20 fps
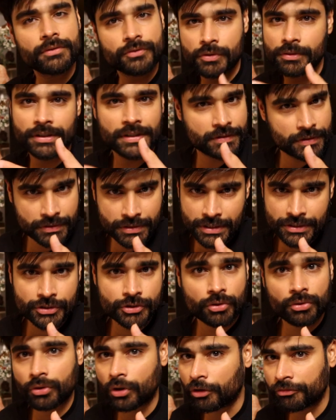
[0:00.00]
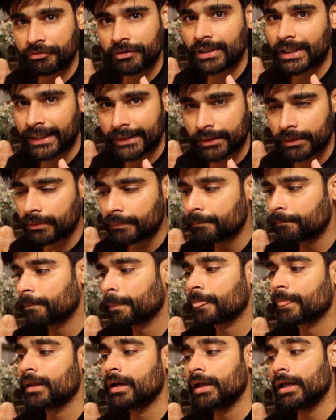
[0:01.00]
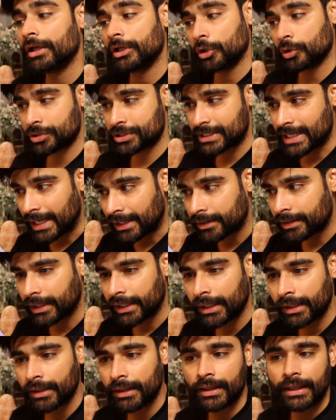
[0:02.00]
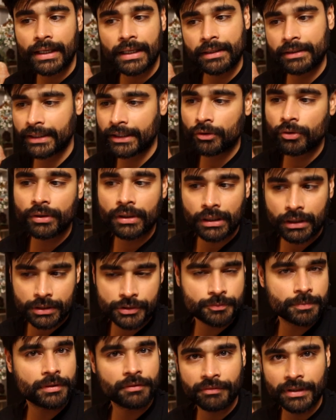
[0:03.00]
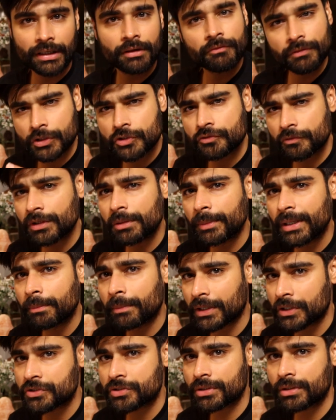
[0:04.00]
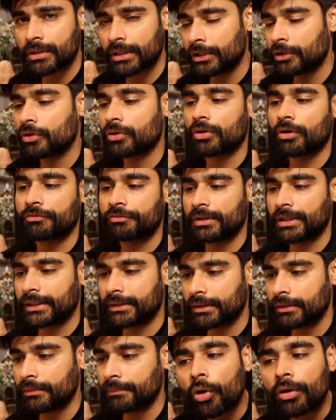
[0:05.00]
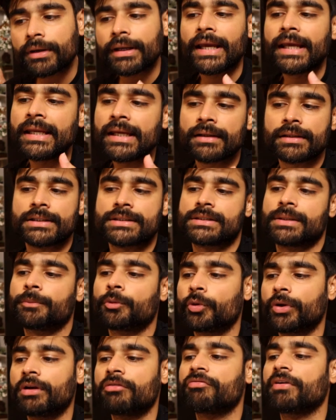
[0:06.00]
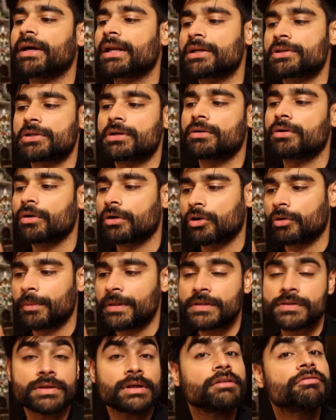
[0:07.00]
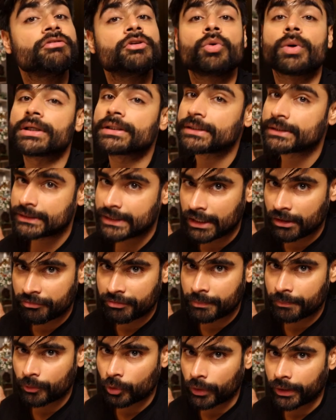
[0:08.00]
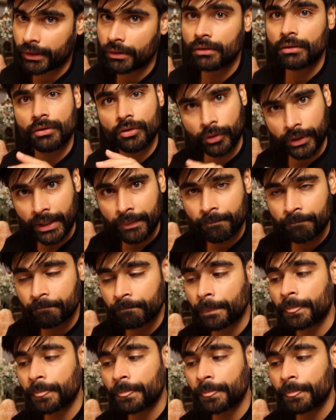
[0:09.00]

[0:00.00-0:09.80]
So this is just your offer letter, your salary and regular hours per week, which will be mentioned in your offer letter, or any other supporting financial documents if you are self-employed. Okay.